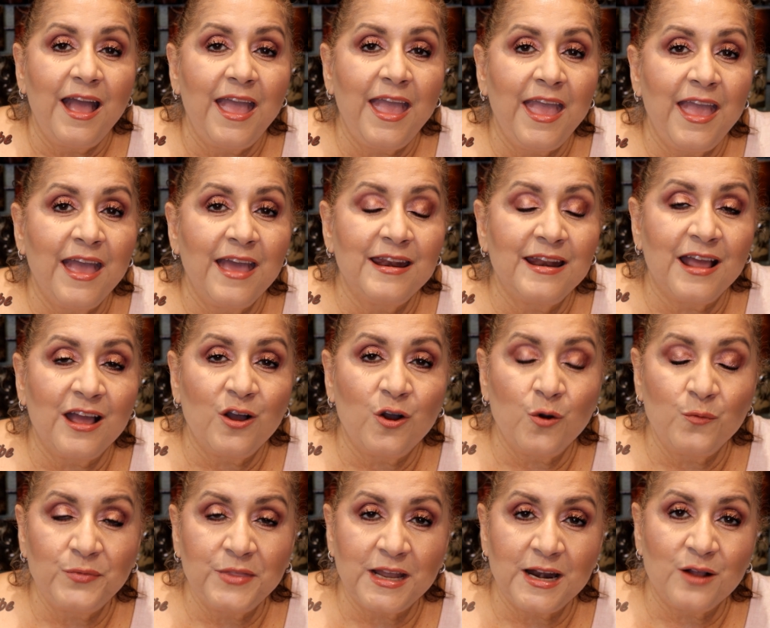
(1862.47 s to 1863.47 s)
And I
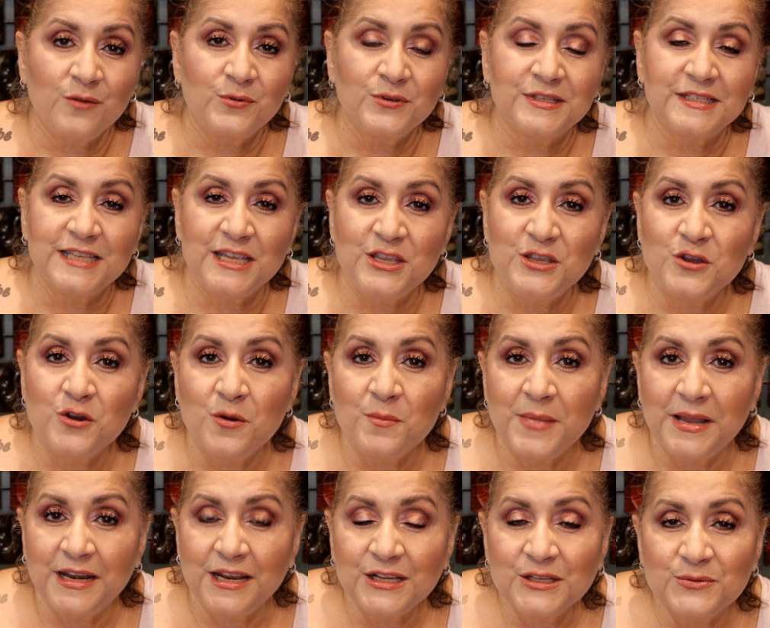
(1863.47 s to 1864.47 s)
hope that I will see you on
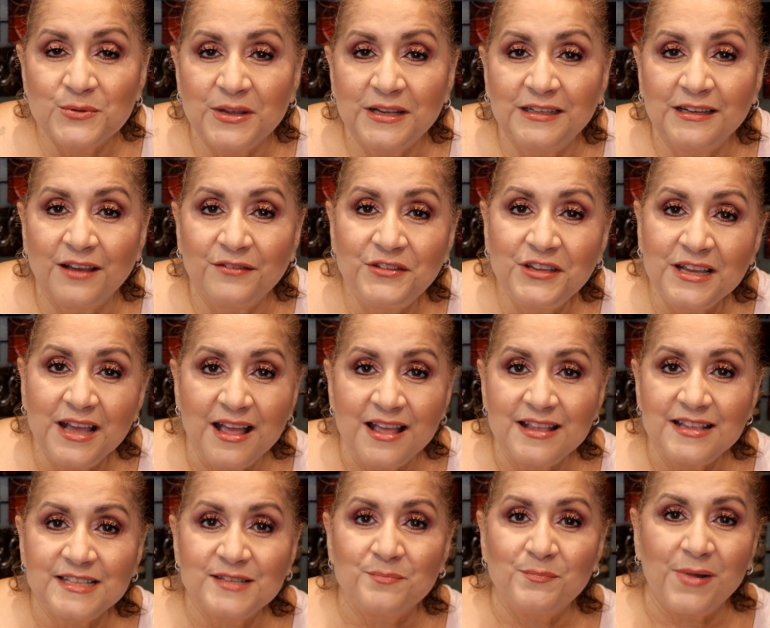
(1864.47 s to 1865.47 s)
my next one. Love you
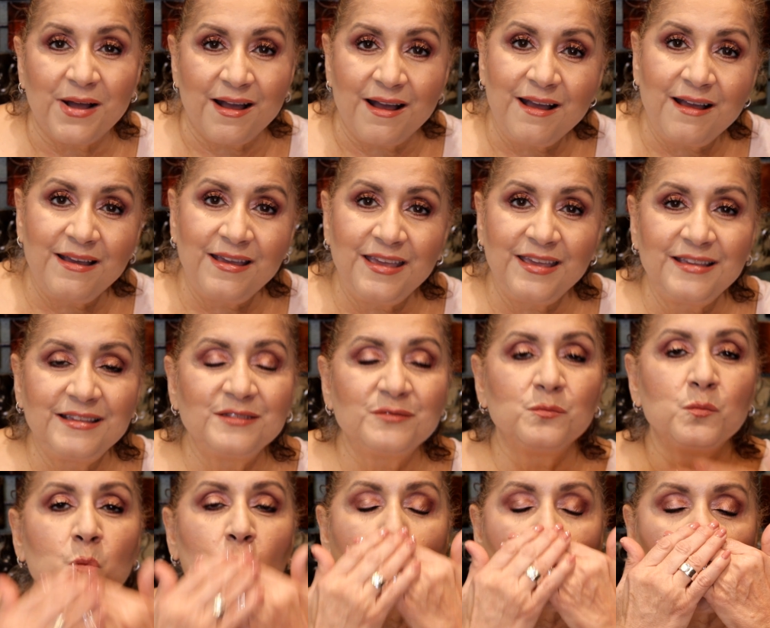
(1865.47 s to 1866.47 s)
guys. Bye.
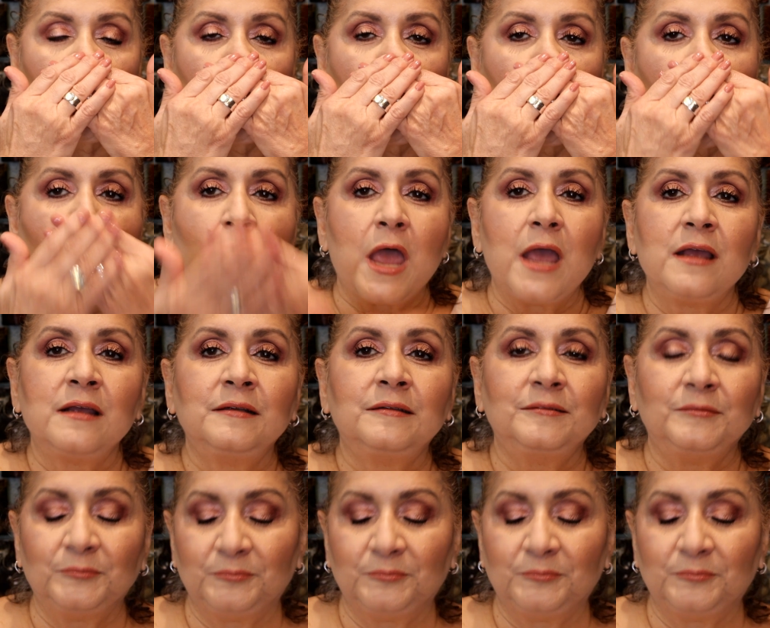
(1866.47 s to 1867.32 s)
Mwah.